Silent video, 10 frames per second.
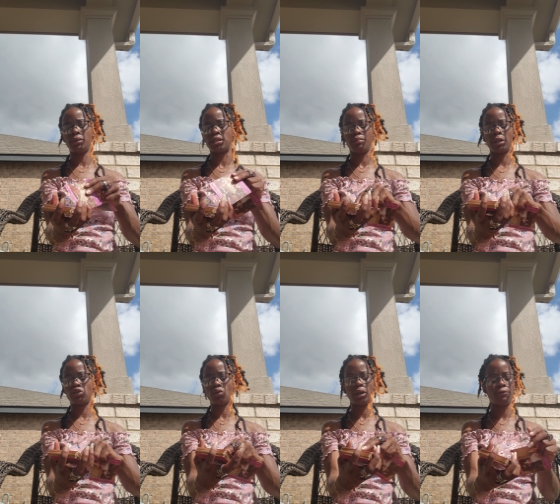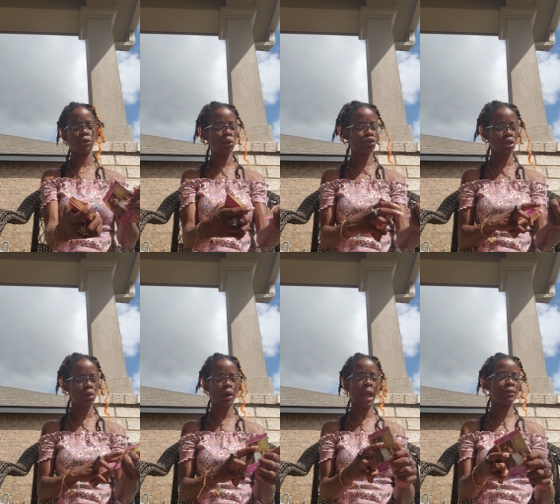from this mental confusion,
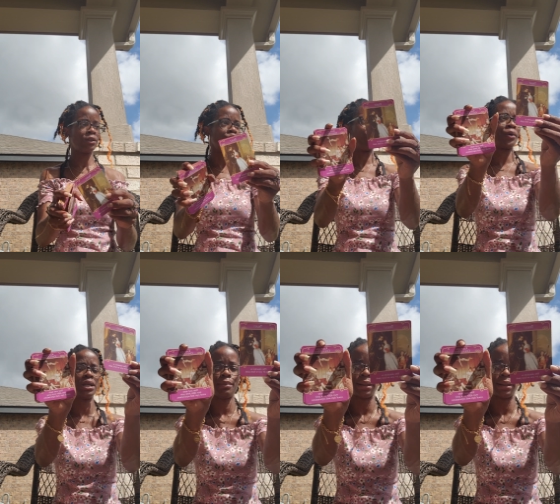okay? This worry